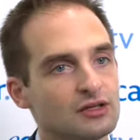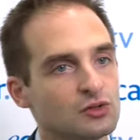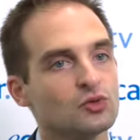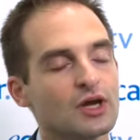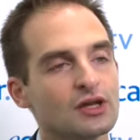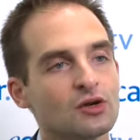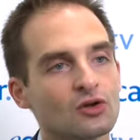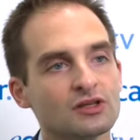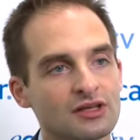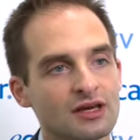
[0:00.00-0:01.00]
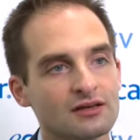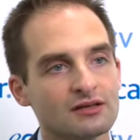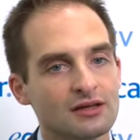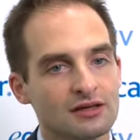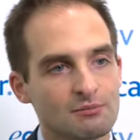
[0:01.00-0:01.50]
you cannot
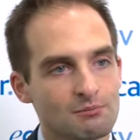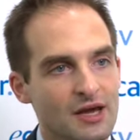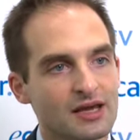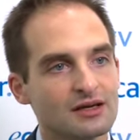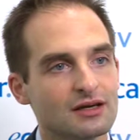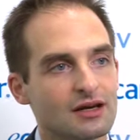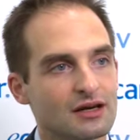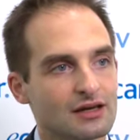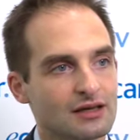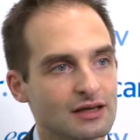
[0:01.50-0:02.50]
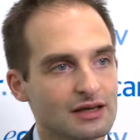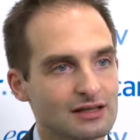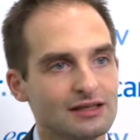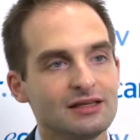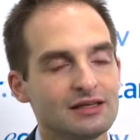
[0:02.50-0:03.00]
yet make uh,
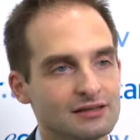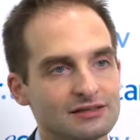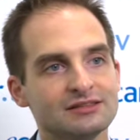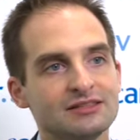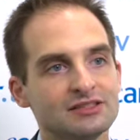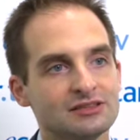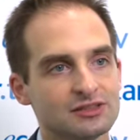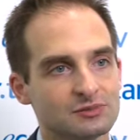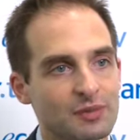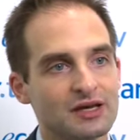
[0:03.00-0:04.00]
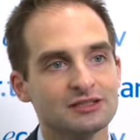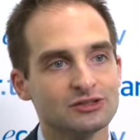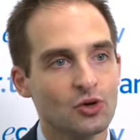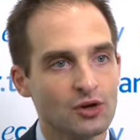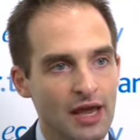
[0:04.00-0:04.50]
clinical decisions
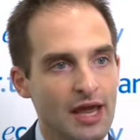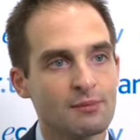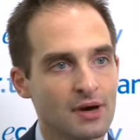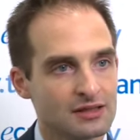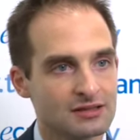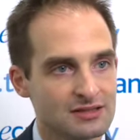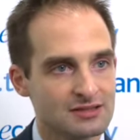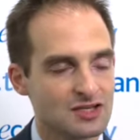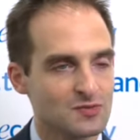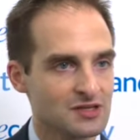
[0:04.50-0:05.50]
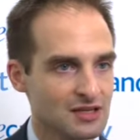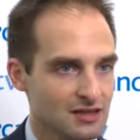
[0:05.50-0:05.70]
based on MRD assessment.